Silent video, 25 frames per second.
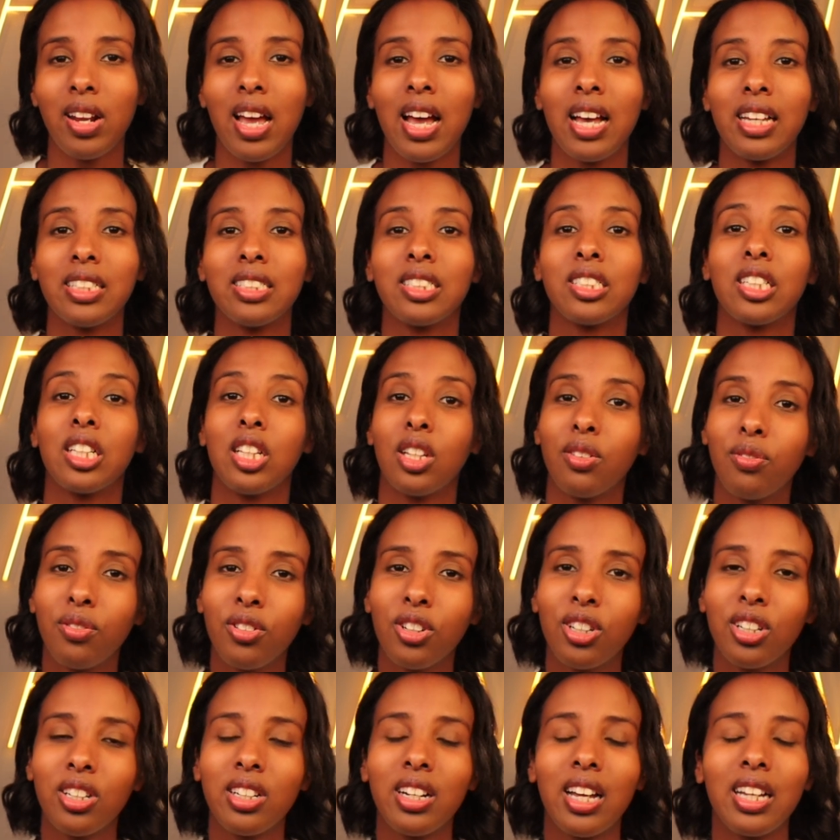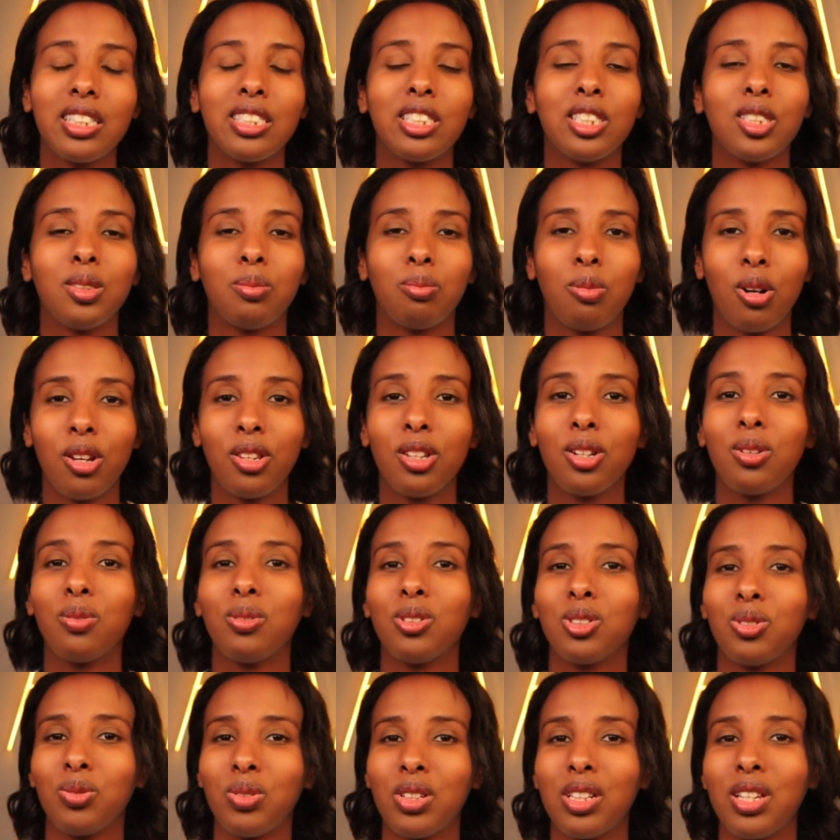as Clifford, as his brother,
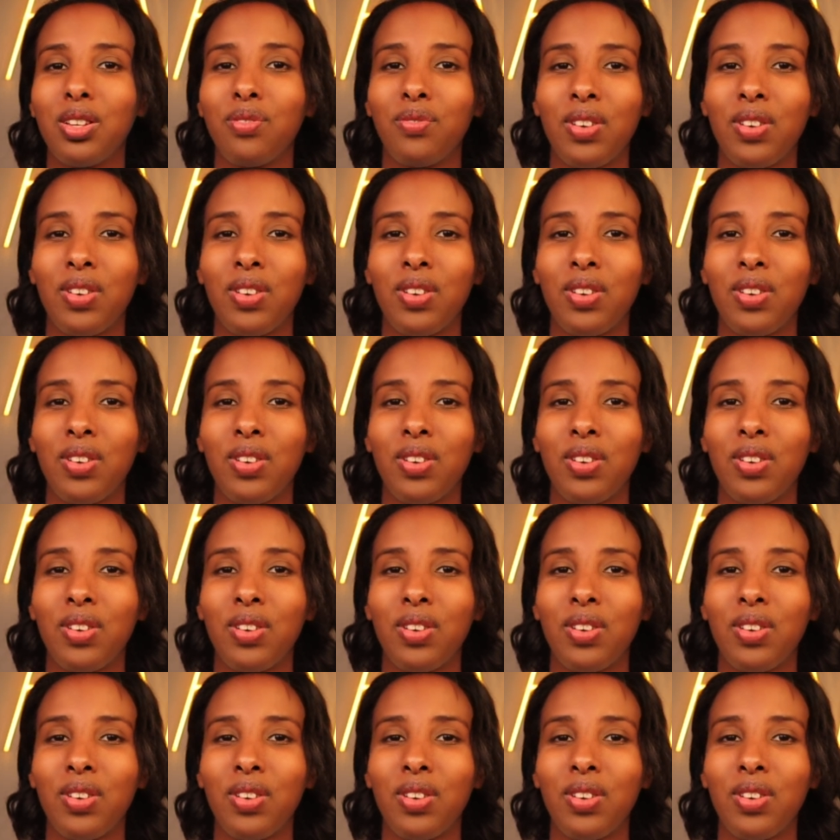was really